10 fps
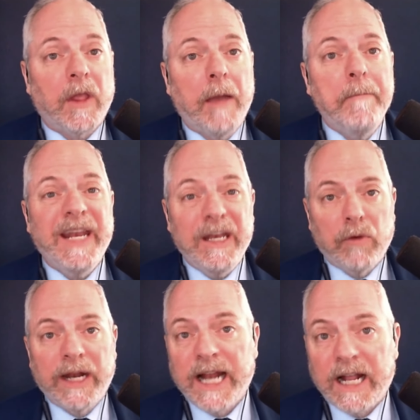a mini
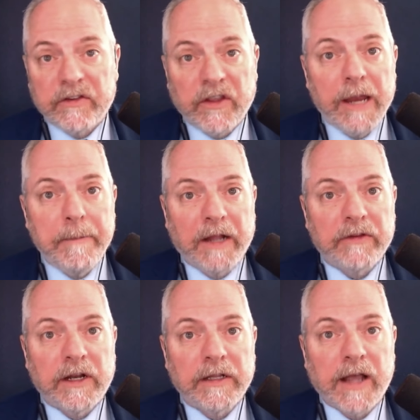red dot sight
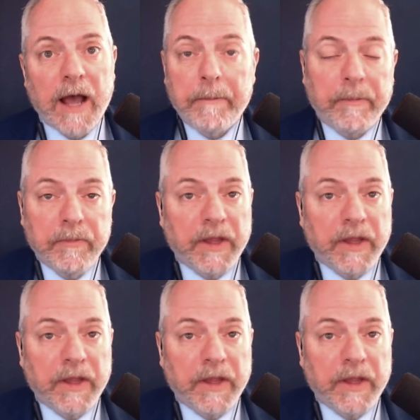mounted on top.